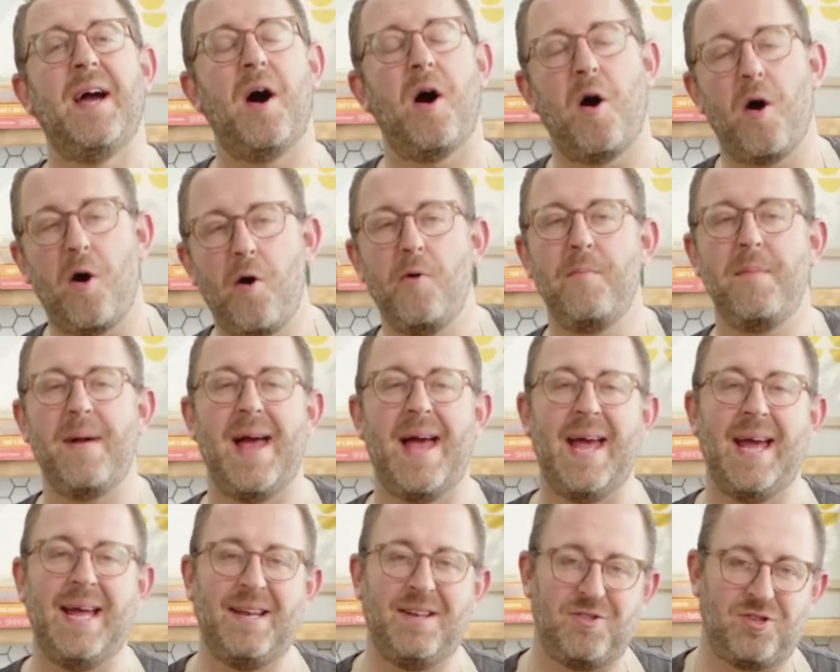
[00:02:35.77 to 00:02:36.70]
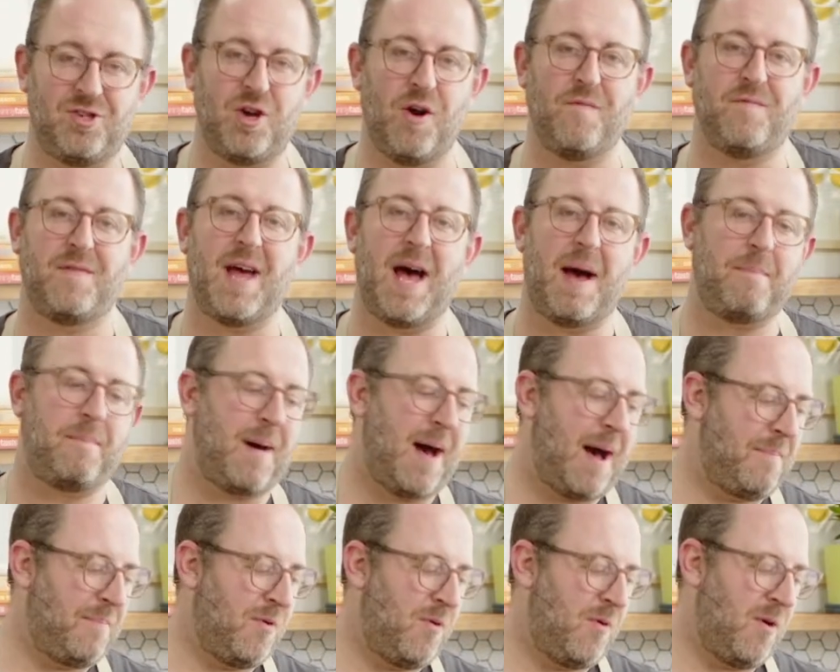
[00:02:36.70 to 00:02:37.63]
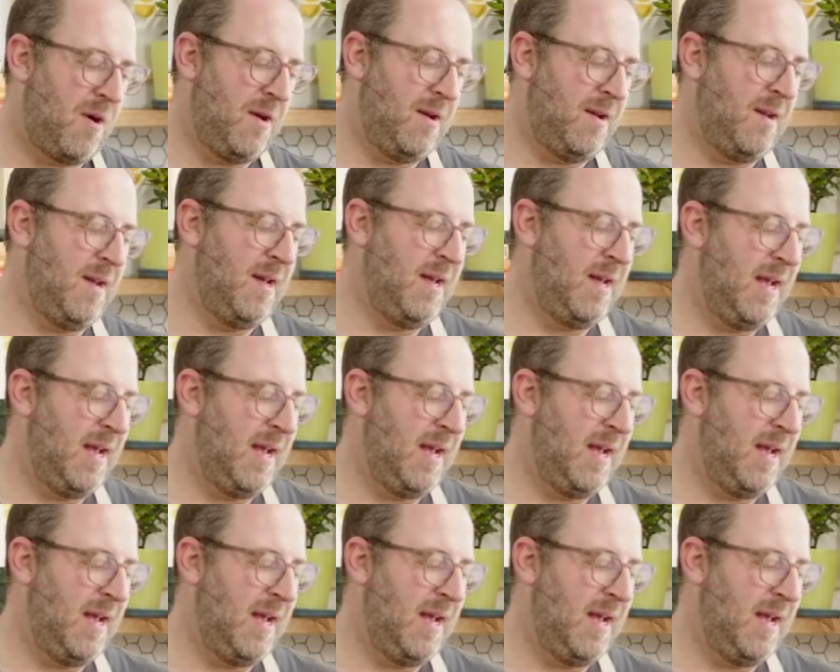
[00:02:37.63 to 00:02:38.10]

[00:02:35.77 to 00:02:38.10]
homemade stovetop popcorn